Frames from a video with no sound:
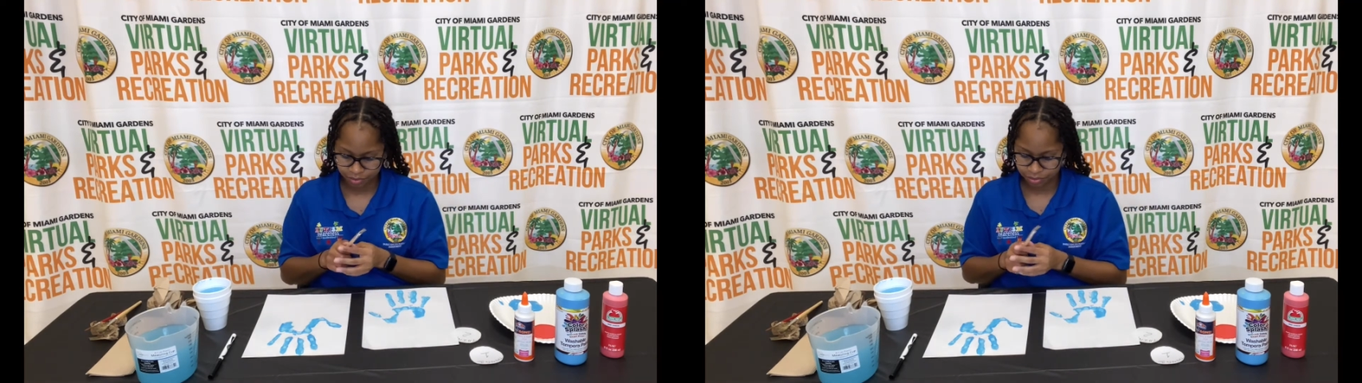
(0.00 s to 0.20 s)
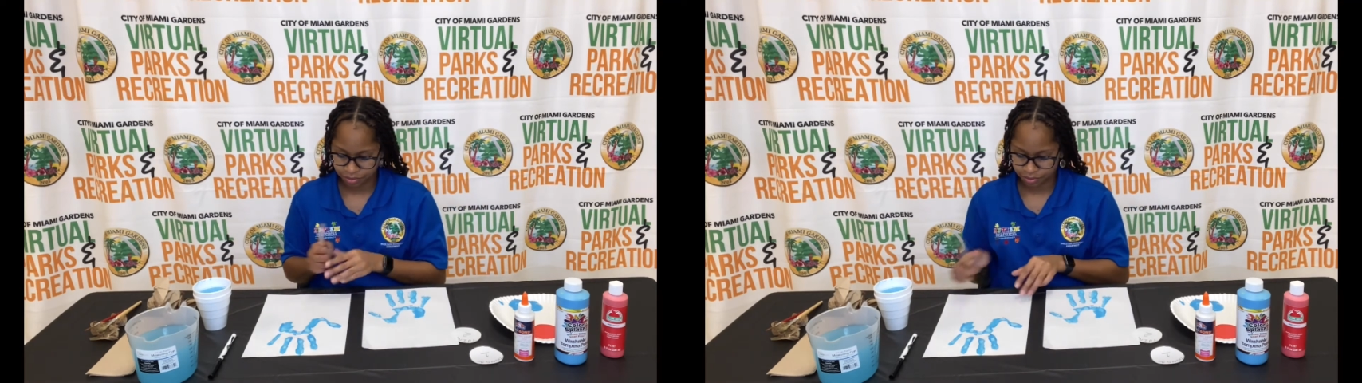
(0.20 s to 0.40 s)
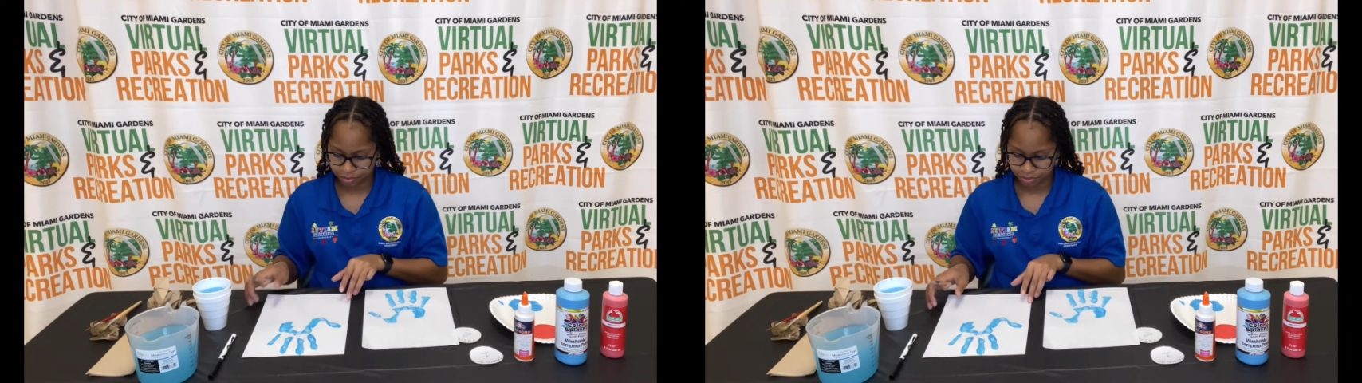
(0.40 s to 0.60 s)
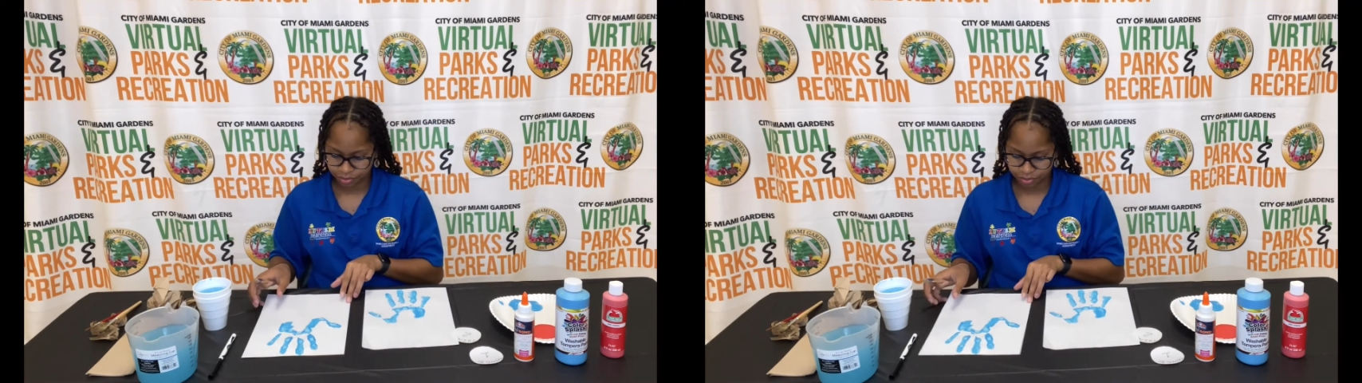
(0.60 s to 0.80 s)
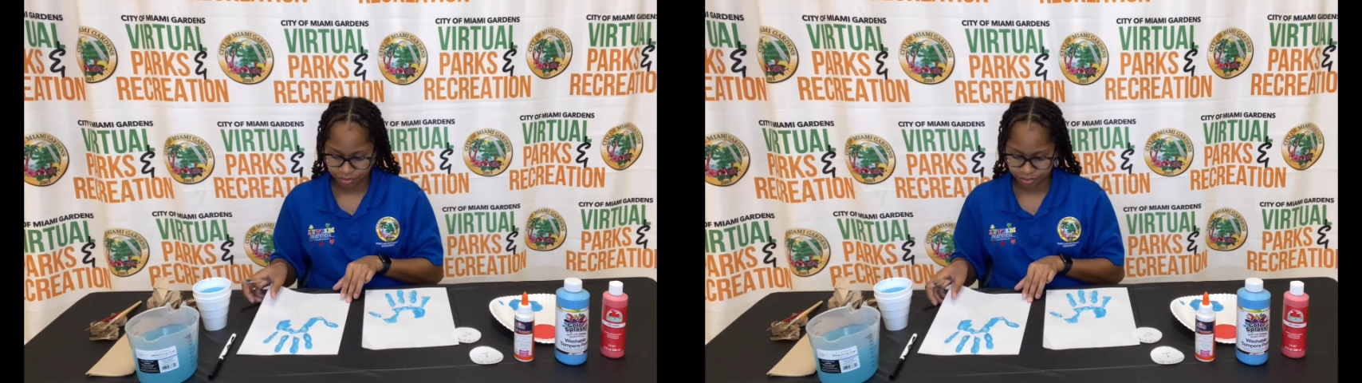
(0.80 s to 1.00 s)

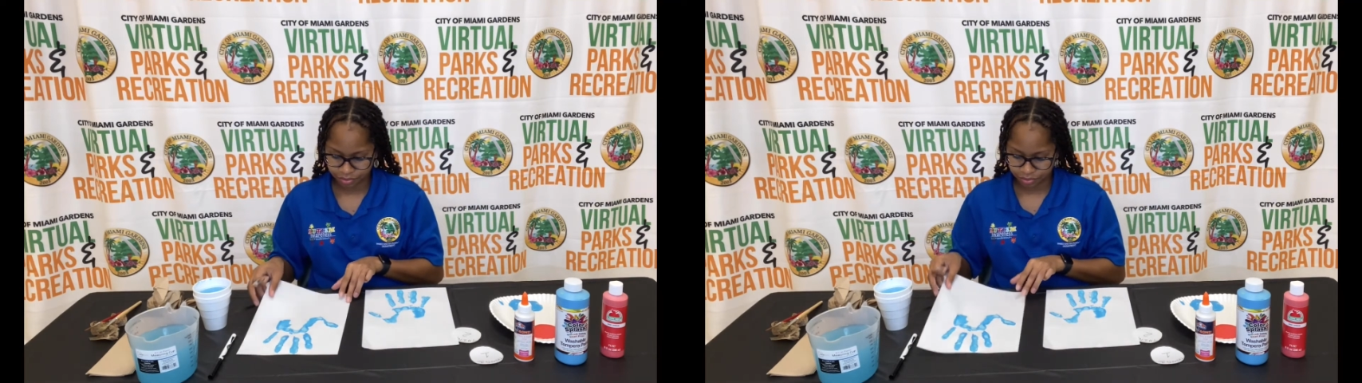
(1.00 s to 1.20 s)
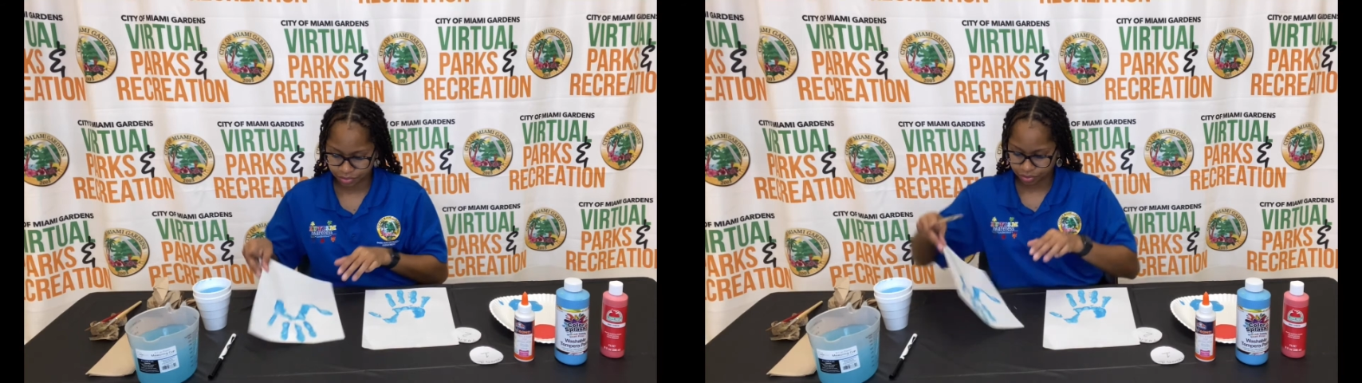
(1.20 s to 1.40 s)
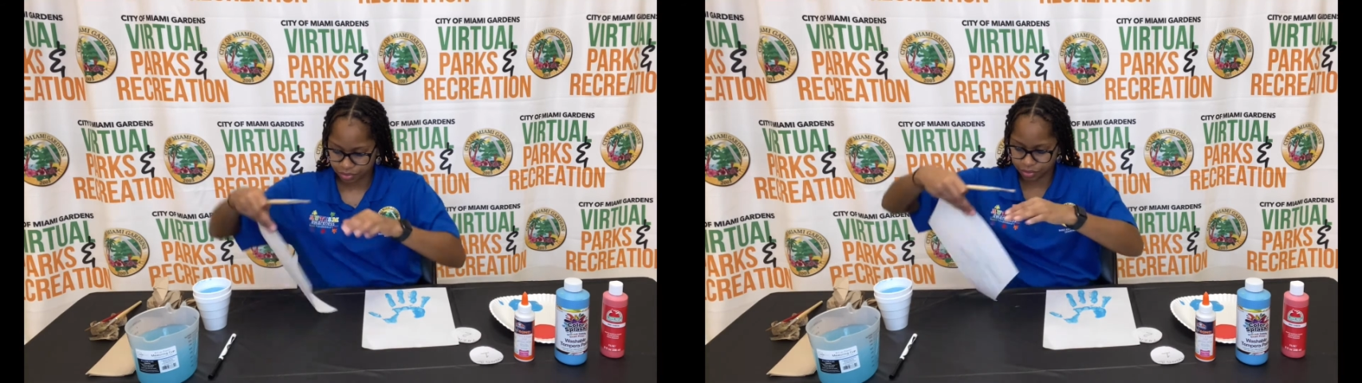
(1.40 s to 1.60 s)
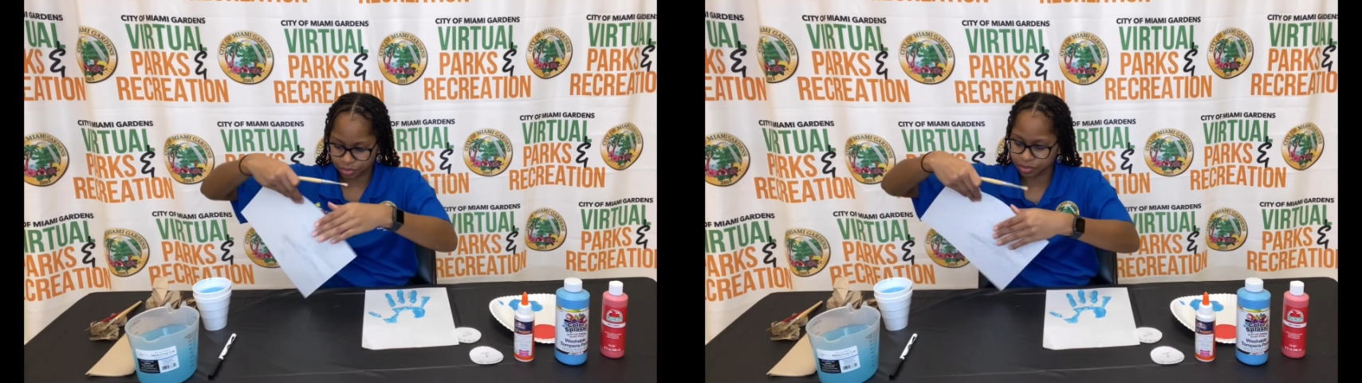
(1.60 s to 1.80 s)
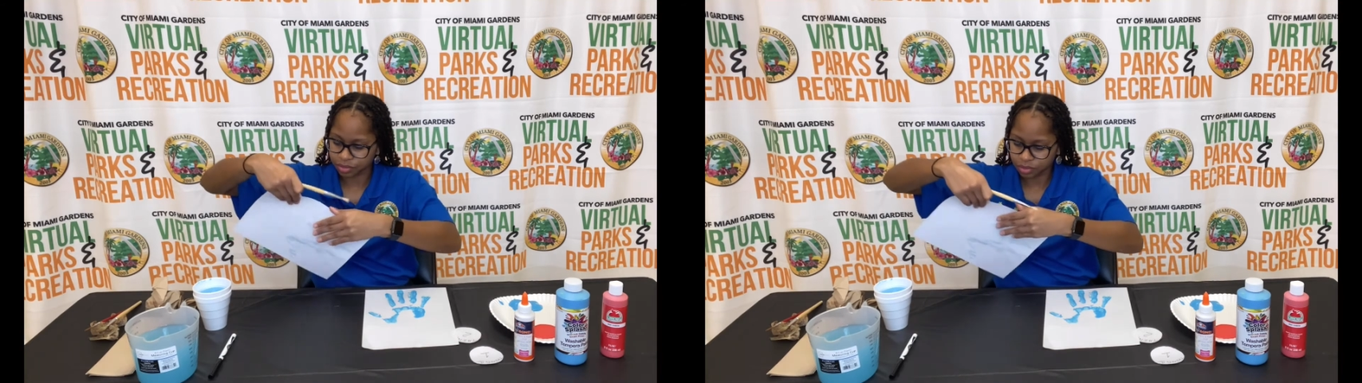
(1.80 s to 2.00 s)

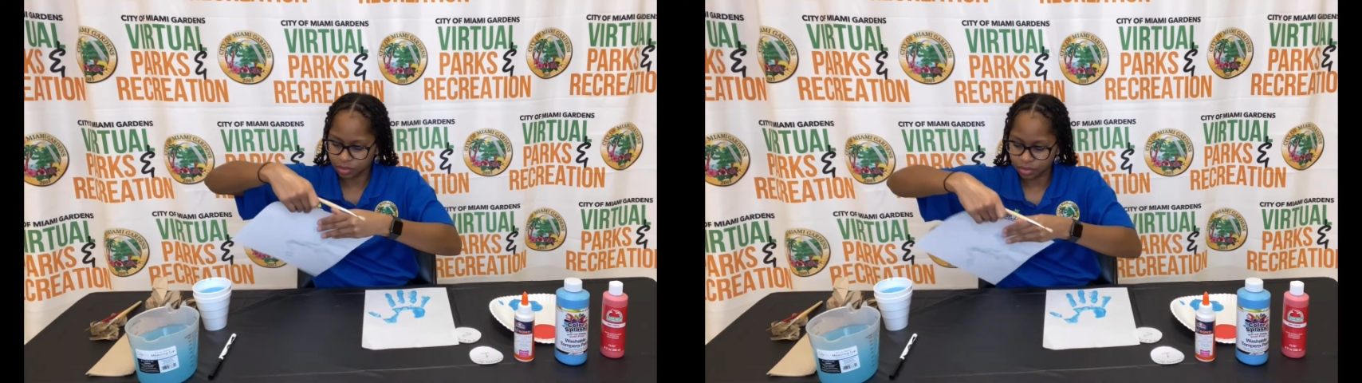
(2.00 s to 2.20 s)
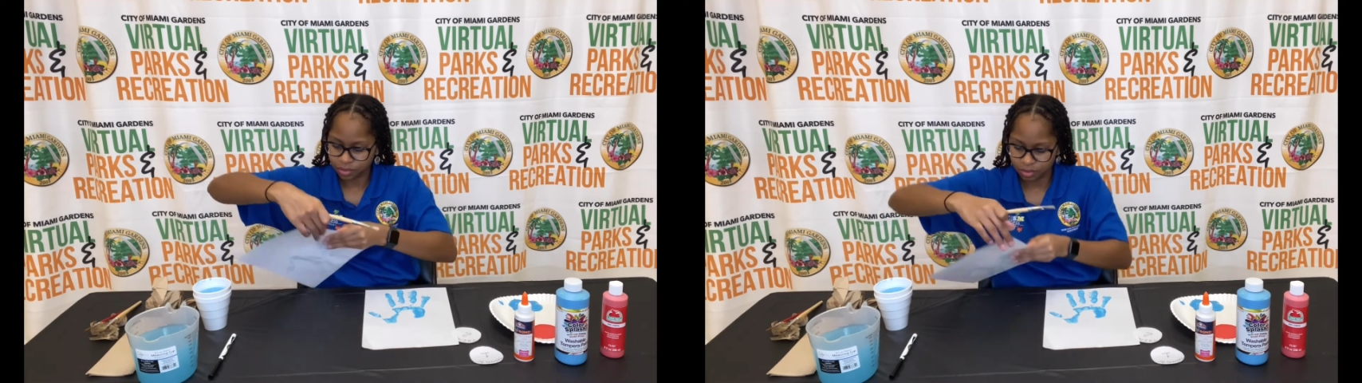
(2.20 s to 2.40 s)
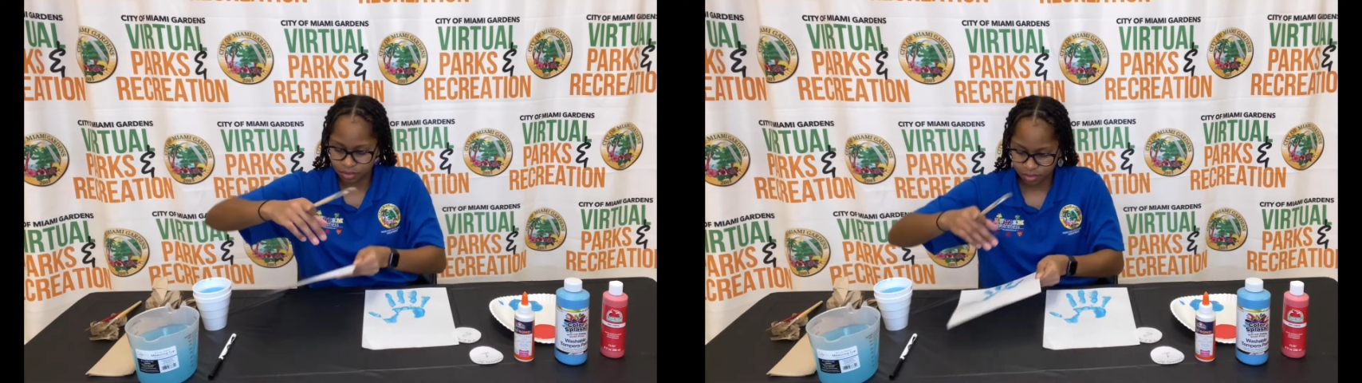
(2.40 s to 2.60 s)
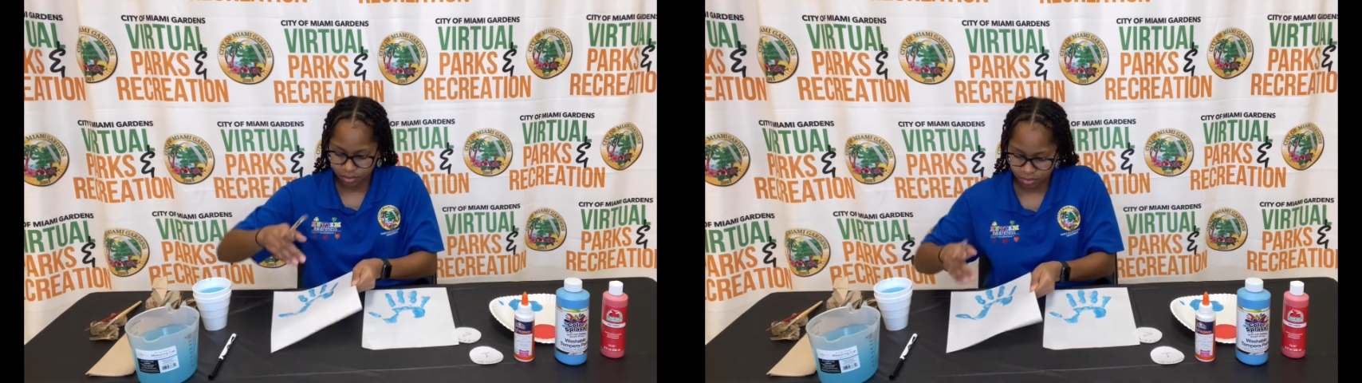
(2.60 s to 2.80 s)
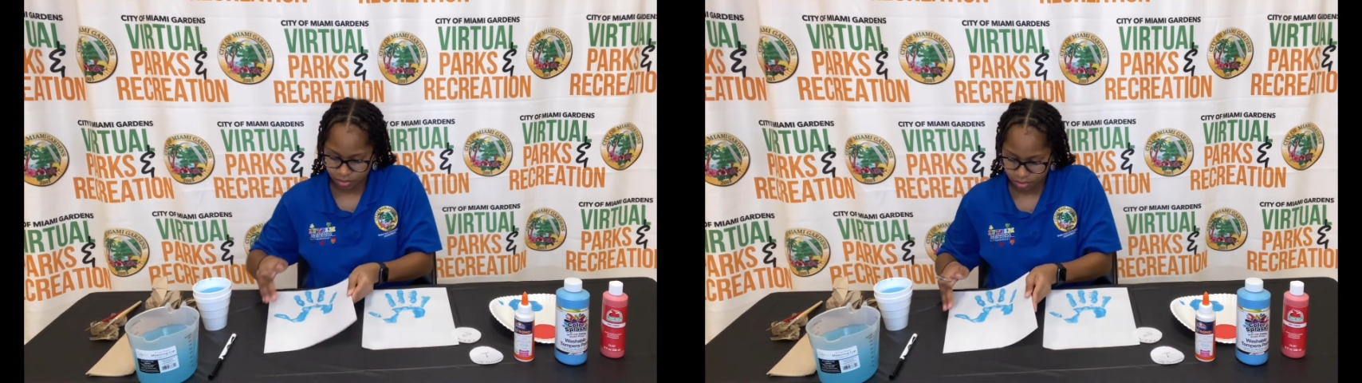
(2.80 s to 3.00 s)
(silence)